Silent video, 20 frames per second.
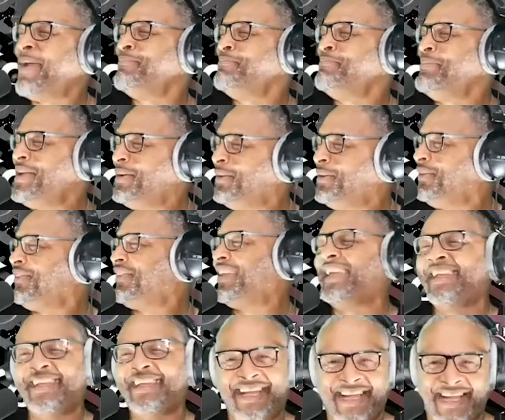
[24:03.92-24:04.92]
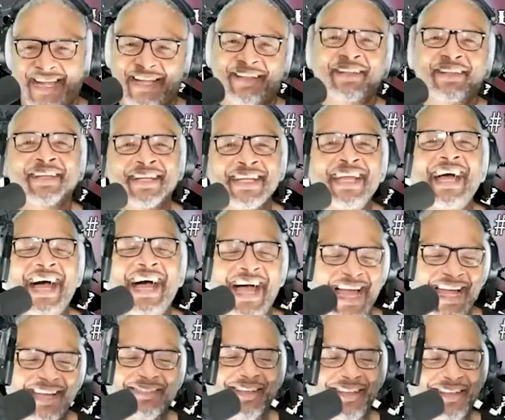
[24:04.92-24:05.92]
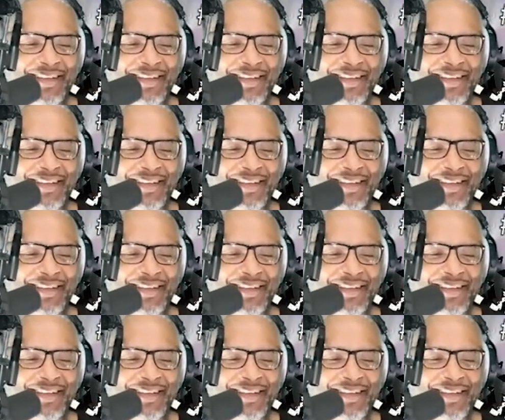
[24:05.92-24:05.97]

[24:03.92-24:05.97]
Music. Yeah, that wasn't the alien.